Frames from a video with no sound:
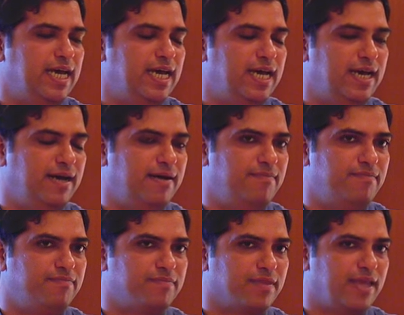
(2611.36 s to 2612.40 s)
um,
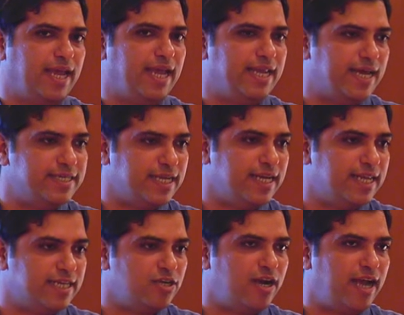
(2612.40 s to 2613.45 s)
it, does, it
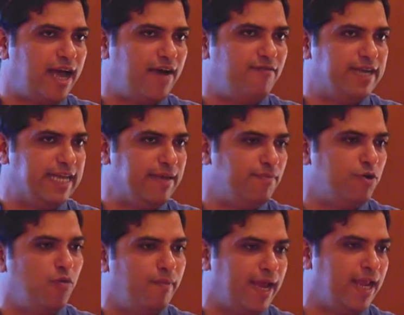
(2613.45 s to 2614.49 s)
does not have deep
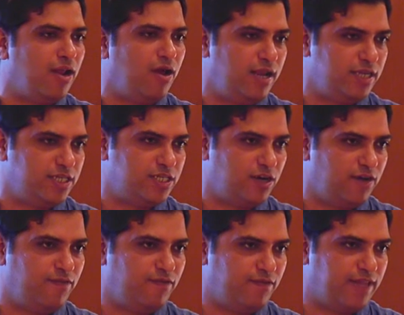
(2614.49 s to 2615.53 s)
domain knowledge
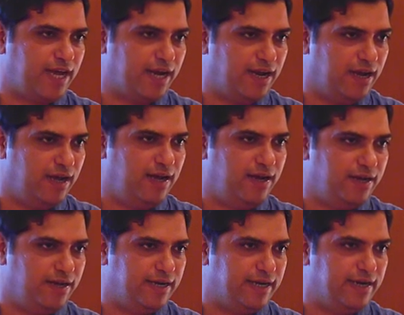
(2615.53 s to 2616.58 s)
of that.
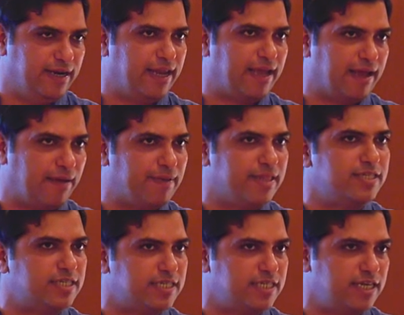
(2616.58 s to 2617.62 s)
Uh, like, I mean,
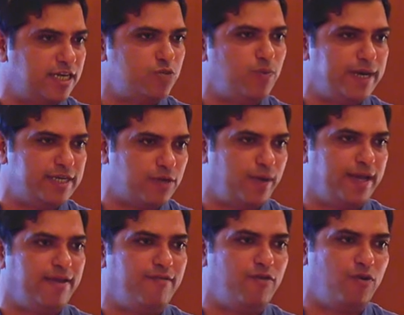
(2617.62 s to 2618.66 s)
this search-based
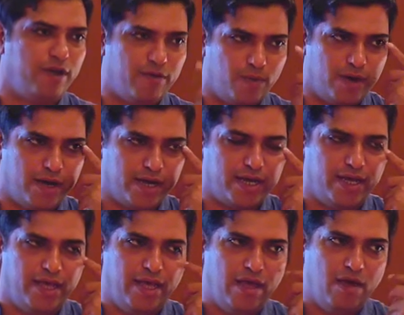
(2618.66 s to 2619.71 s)
query would only work
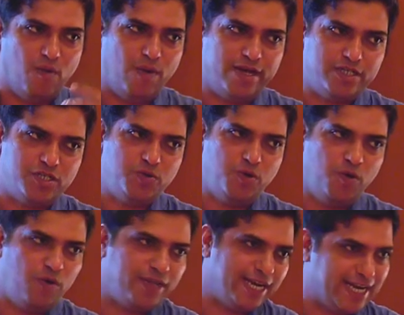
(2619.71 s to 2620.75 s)
once you
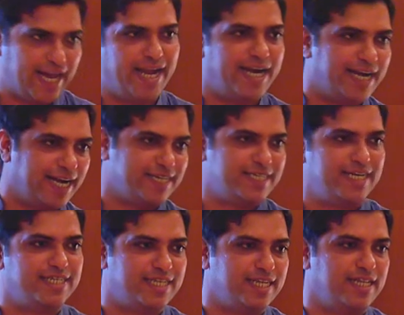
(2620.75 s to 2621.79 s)
know the entire data
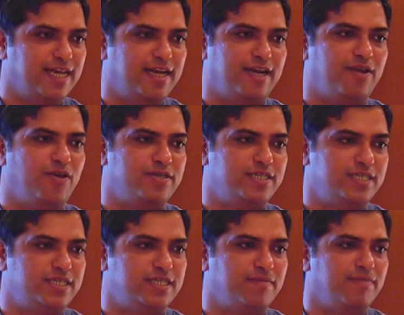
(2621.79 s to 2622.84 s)
sets that they are in your
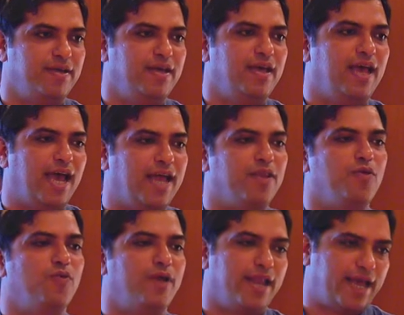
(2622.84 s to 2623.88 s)
system yeah. and
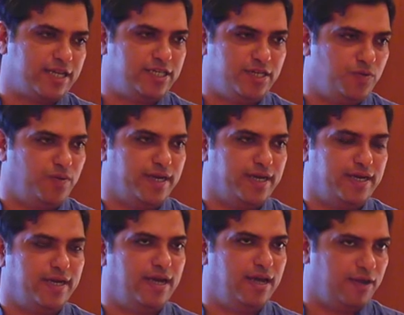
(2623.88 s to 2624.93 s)
you can actually do it.
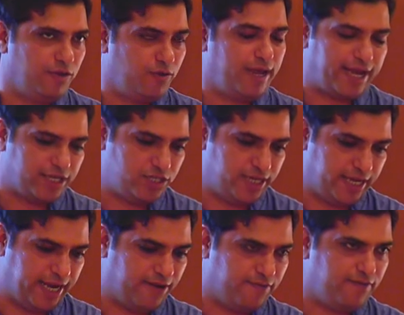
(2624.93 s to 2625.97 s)
Uh, you can actually
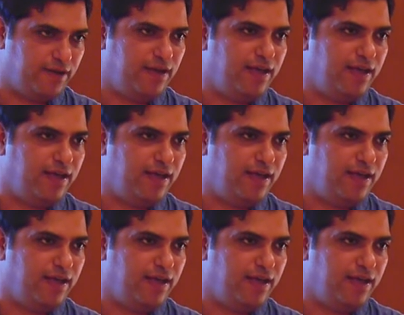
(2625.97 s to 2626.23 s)
kind of